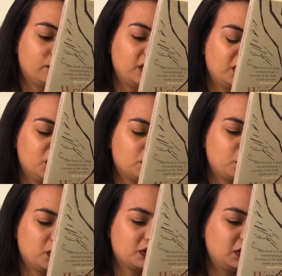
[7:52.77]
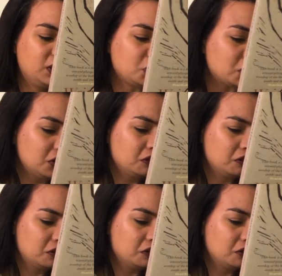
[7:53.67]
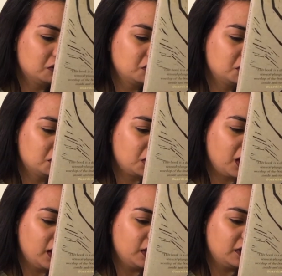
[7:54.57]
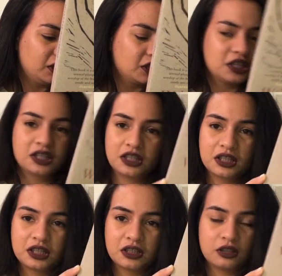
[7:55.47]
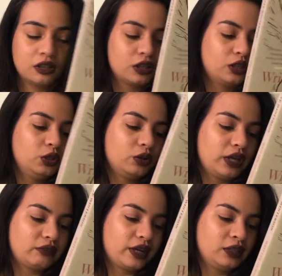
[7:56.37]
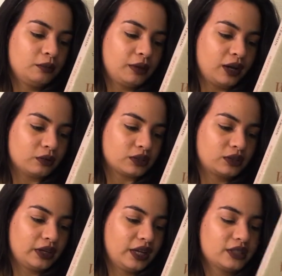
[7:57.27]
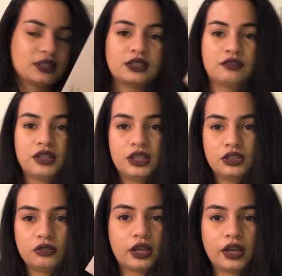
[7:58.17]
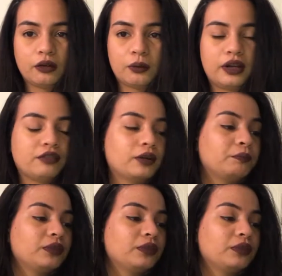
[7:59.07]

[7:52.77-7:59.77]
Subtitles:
vintage books edition, I think. UK Random House, so I guess it's vintage UK or whatever.